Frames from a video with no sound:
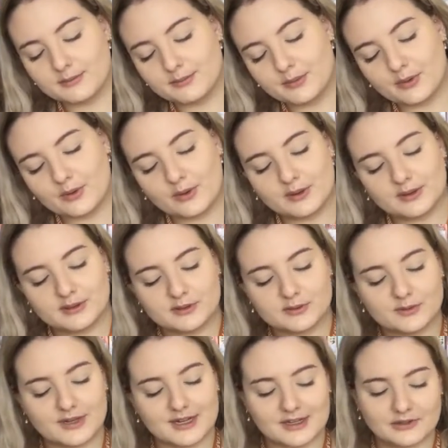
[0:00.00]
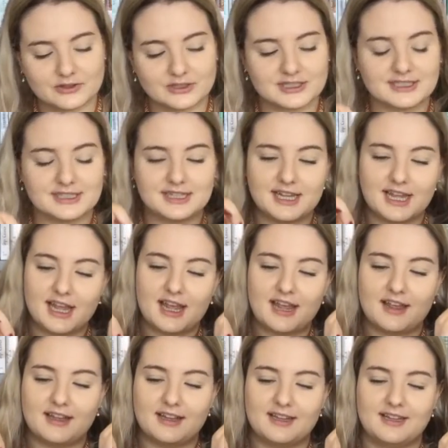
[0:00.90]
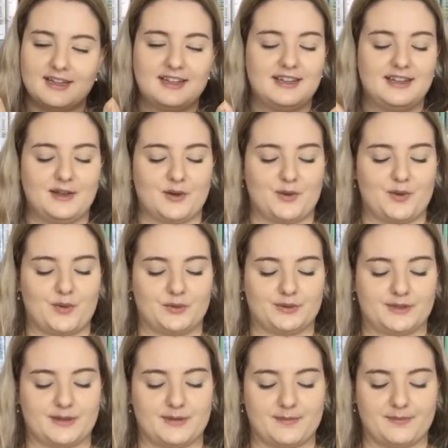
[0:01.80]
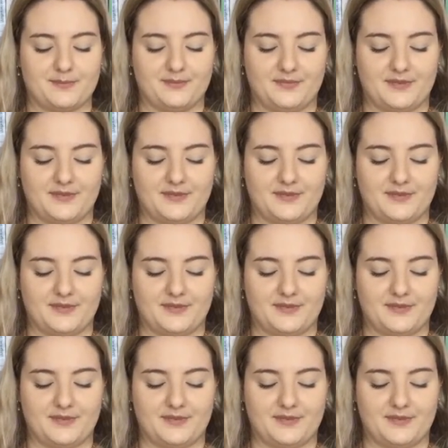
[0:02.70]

ball as well just there. Awesome.